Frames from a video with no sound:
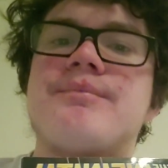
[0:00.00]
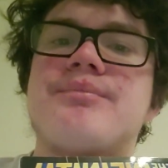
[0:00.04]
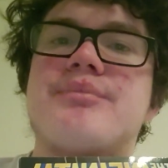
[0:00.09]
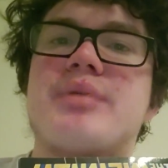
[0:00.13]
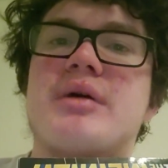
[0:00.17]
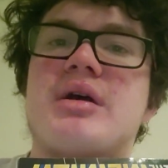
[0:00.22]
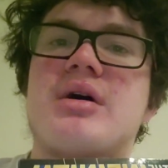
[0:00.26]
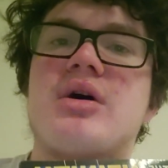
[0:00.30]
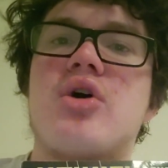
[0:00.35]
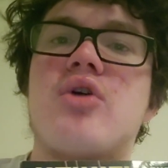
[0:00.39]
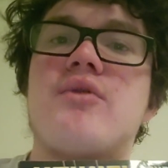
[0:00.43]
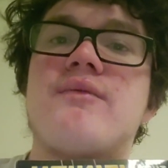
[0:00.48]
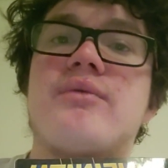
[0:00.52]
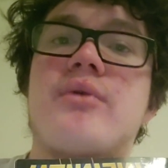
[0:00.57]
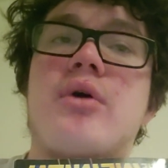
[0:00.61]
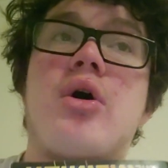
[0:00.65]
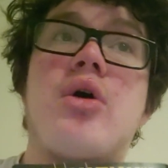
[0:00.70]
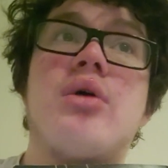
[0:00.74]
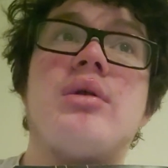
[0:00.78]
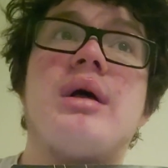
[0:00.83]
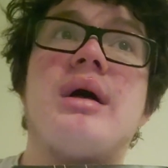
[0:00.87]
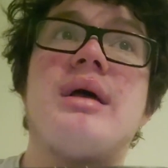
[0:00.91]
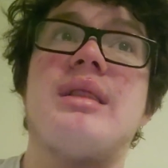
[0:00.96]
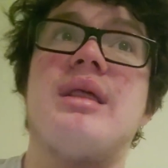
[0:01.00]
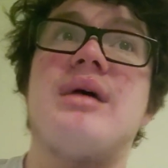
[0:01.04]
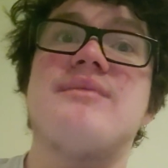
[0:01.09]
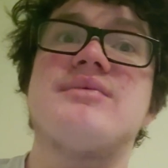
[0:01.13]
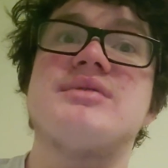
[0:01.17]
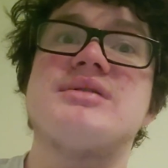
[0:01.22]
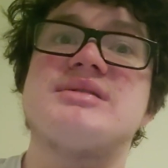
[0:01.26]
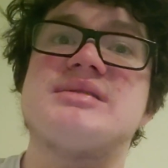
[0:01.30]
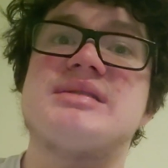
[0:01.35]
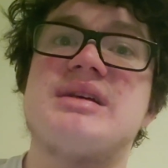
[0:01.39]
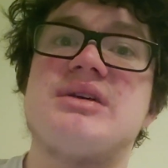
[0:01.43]
But overall, I love
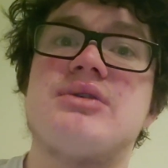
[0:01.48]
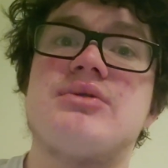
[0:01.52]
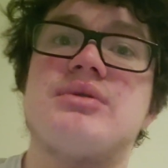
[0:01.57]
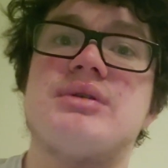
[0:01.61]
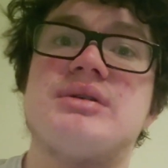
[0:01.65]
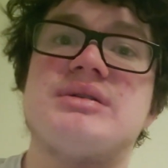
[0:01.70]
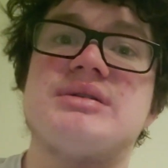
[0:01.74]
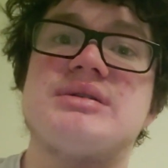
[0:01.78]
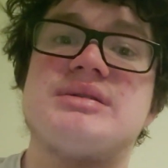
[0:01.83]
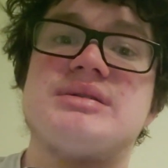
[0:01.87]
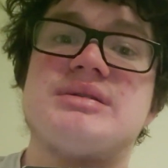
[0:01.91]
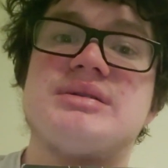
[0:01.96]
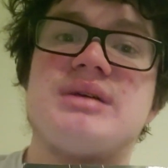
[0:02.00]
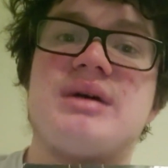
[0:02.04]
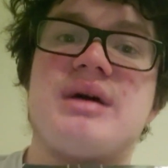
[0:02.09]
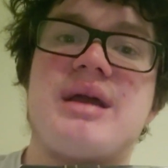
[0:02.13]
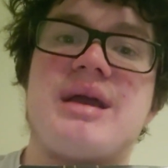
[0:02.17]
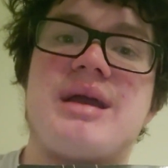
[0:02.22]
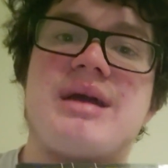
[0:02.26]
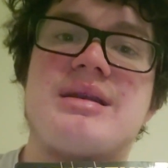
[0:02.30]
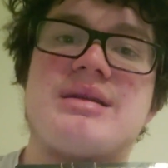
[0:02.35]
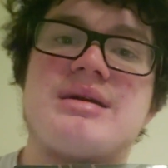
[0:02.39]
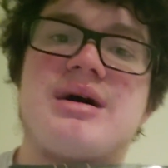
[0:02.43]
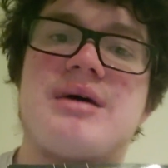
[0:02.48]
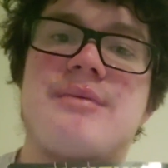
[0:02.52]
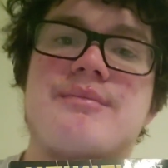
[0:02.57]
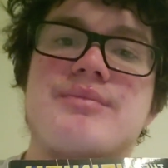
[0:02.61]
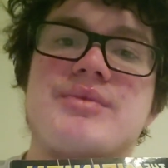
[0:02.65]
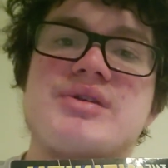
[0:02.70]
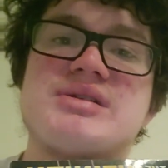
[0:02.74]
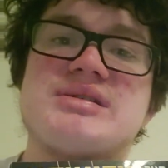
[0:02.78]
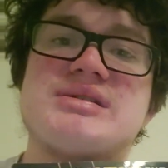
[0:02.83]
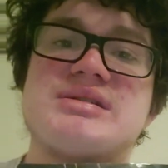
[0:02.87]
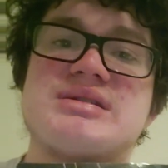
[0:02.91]
this series, and
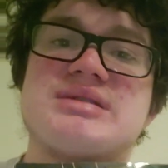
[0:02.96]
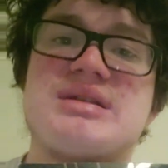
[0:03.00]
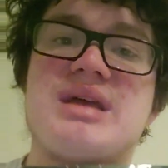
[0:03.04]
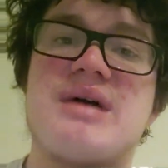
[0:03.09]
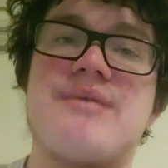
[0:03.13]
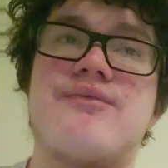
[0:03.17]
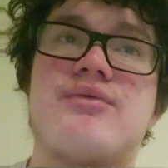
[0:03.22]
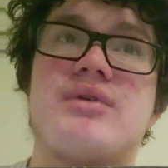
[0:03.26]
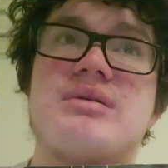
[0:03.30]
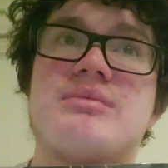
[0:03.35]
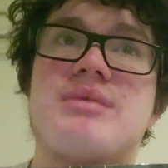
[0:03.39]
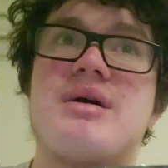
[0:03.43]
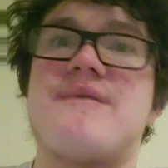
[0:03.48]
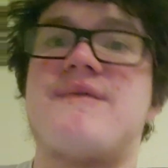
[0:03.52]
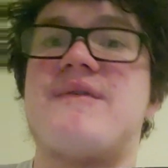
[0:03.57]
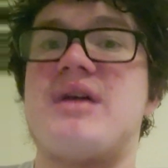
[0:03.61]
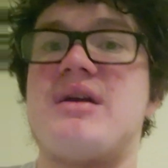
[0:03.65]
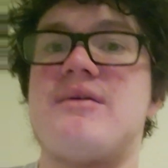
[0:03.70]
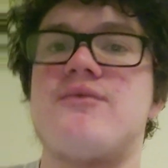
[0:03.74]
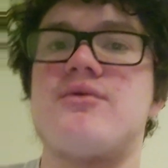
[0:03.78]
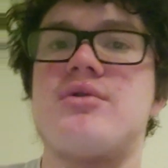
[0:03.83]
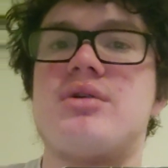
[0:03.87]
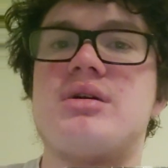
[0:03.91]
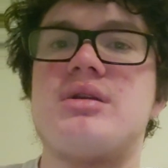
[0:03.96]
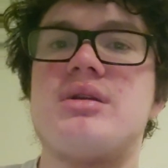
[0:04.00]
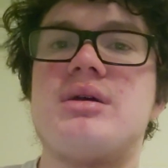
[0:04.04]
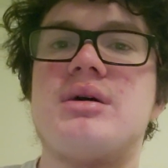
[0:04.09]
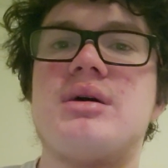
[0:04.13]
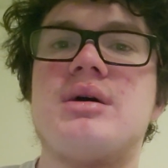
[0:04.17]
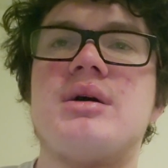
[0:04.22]
this is definitely my favorite.